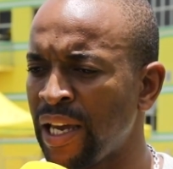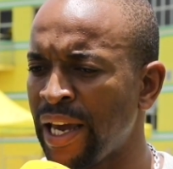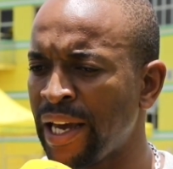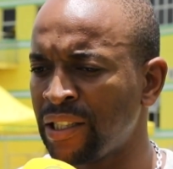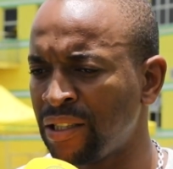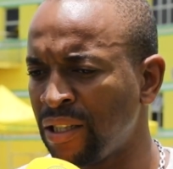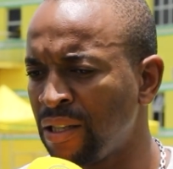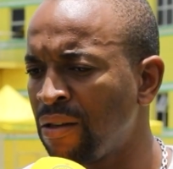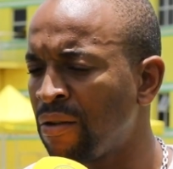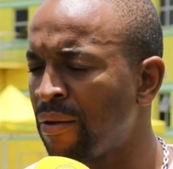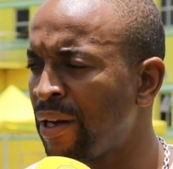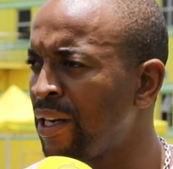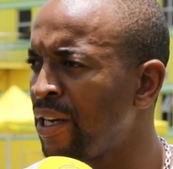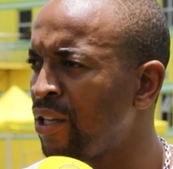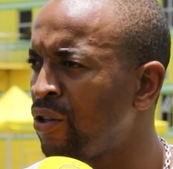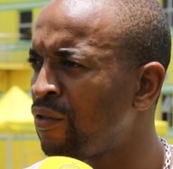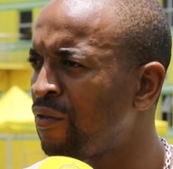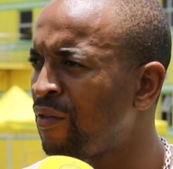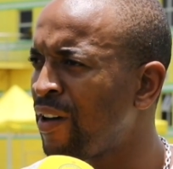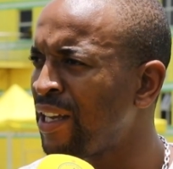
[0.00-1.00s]
actually ready,
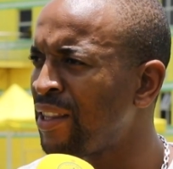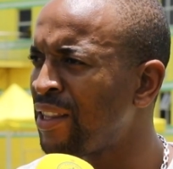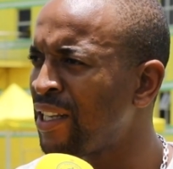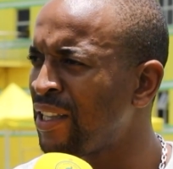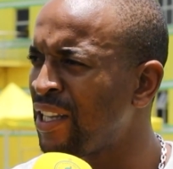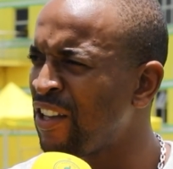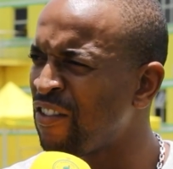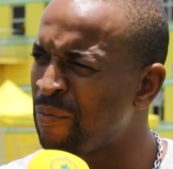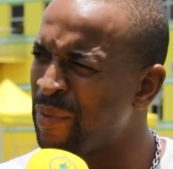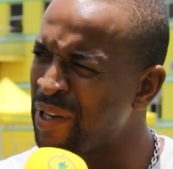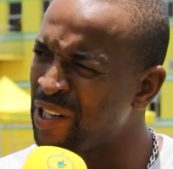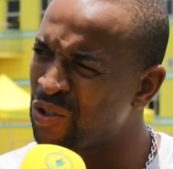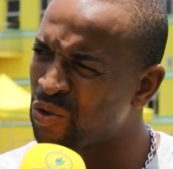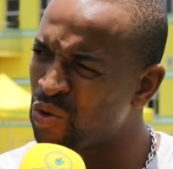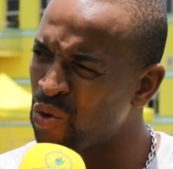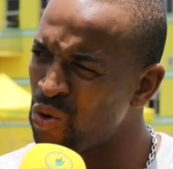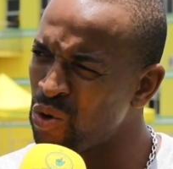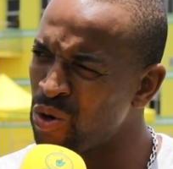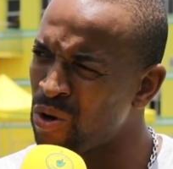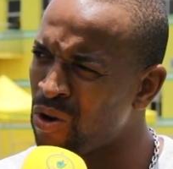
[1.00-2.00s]
you find that they've been
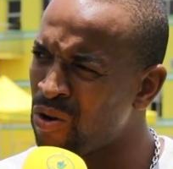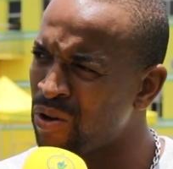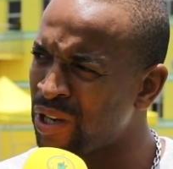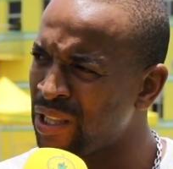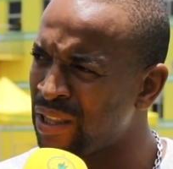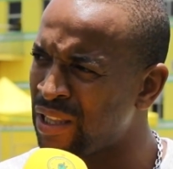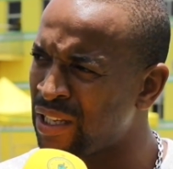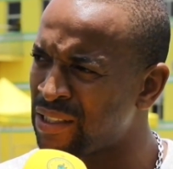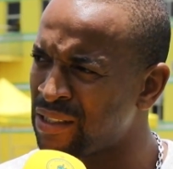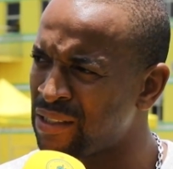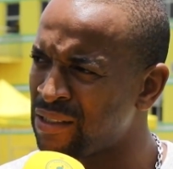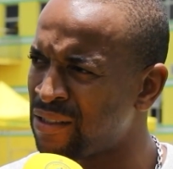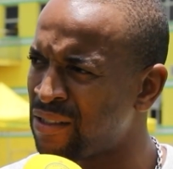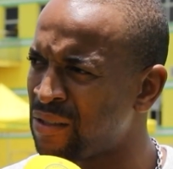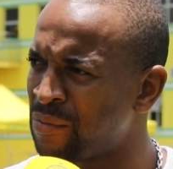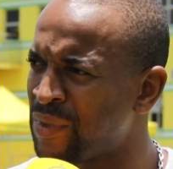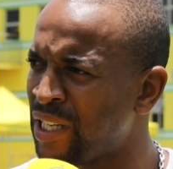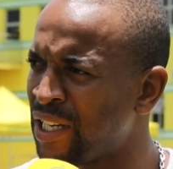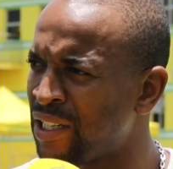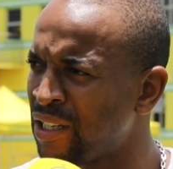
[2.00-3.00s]
too long in the
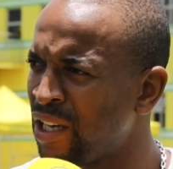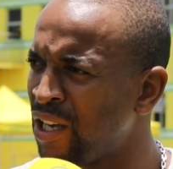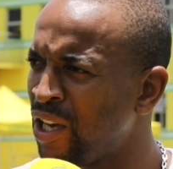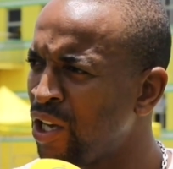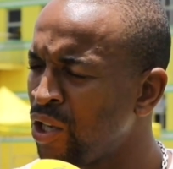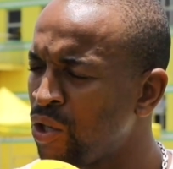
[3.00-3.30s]
system that